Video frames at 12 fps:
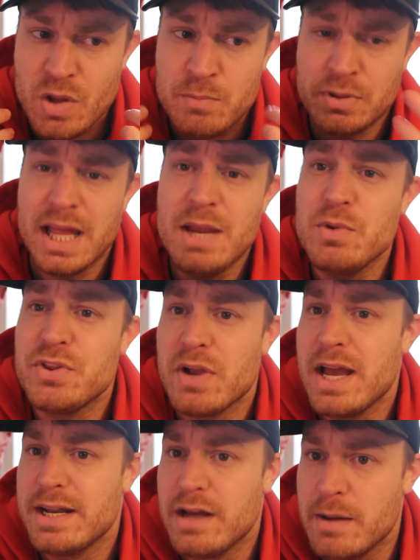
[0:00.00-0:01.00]
play with your
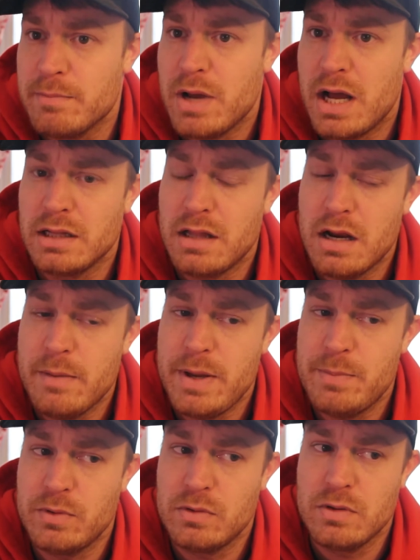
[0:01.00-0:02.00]
head up. A lot of
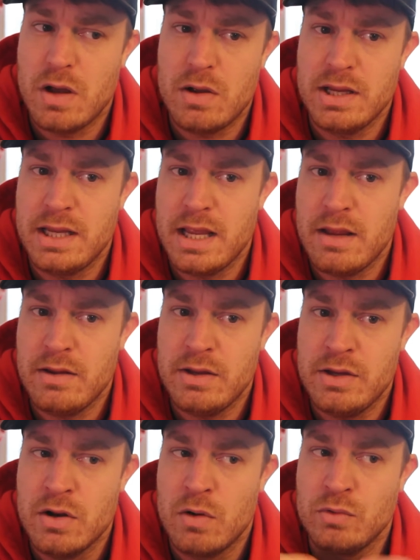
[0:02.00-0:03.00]
people,
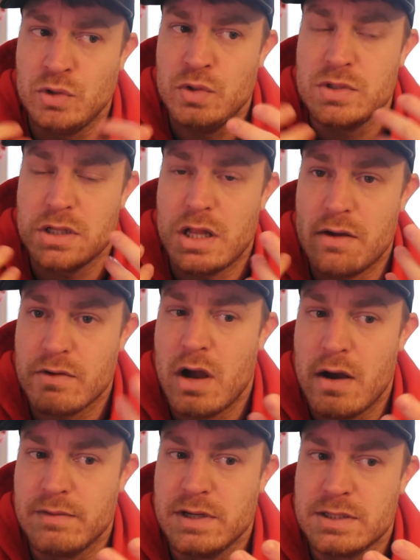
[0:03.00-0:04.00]
lose a lot of
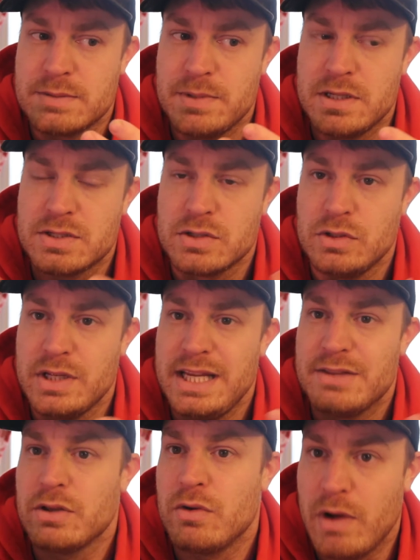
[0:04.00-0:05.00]
confidence because they're looking
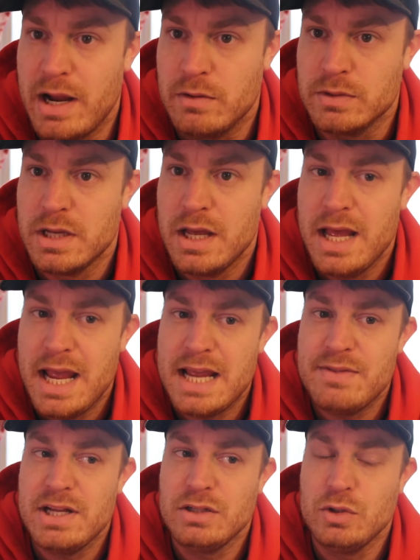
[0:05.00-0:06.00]
at the ground,
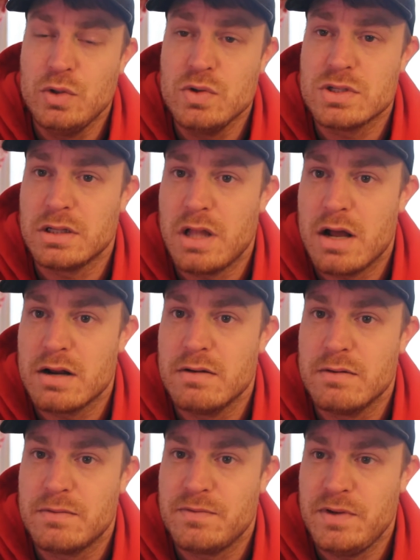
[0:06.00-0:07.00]
and they lose a lot
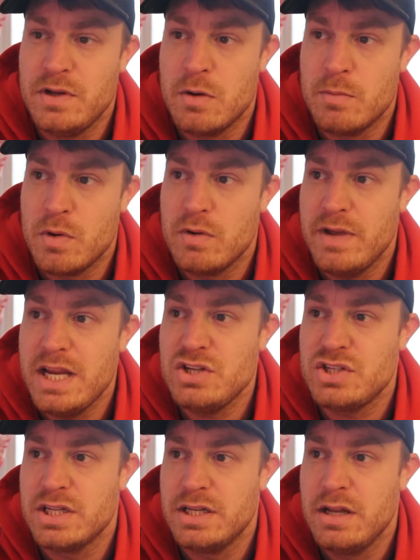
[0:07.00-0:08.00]
of,
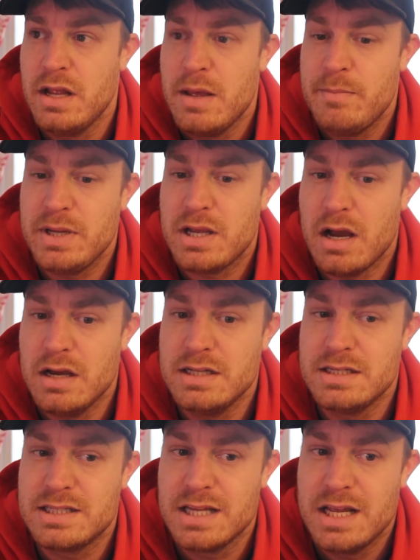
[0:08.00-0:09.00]
motivation
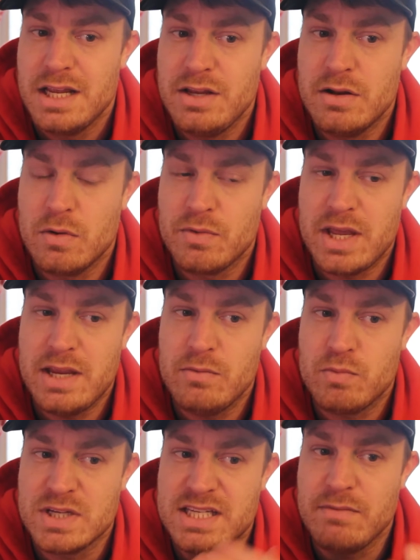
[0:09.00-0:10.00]
because, they
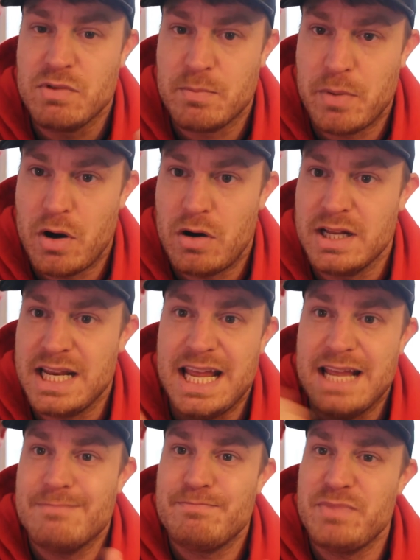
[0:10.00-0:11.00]
receive the ball and
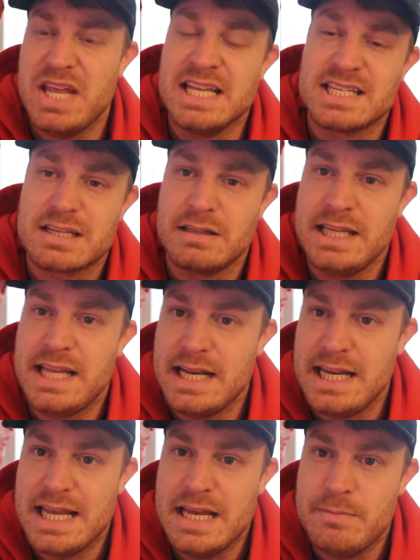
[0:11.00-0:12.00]
instantly
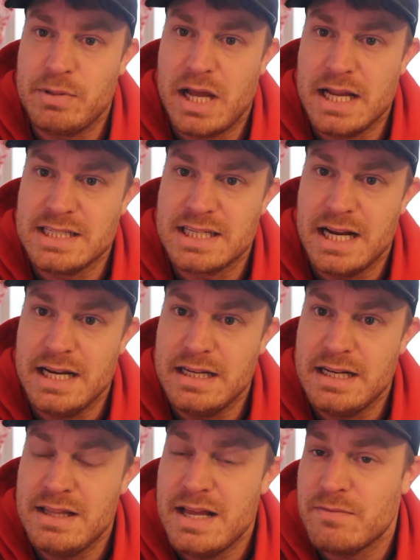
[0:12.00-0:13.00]
getting hit
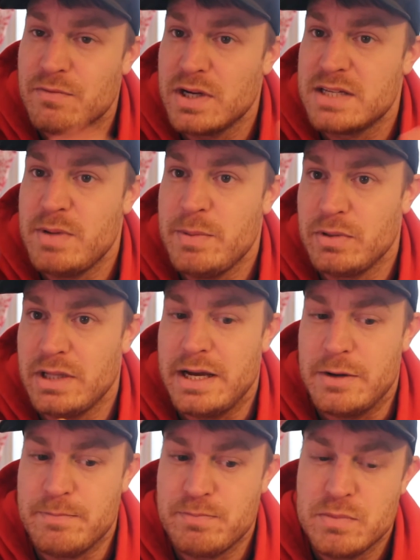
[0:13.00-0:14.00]
blindsided, and that freaks people
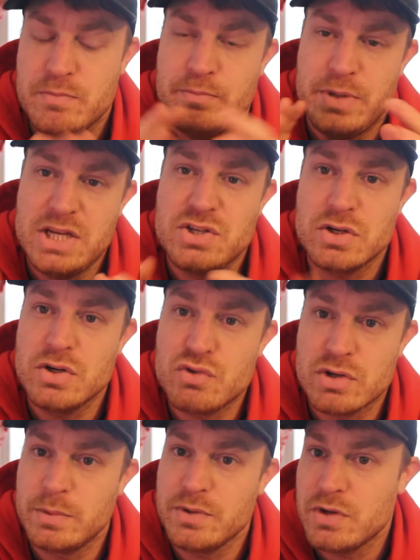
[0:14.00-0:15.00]
out. Be sure to
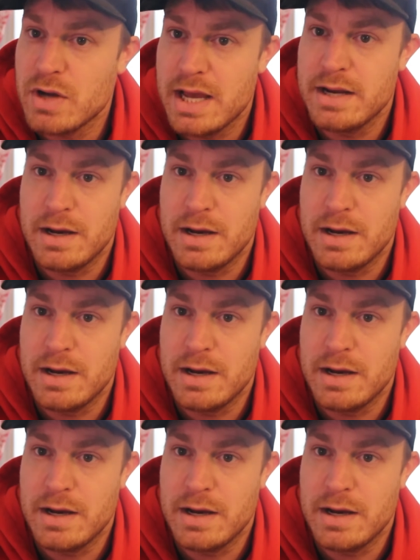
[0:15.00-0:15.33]
dribble with your head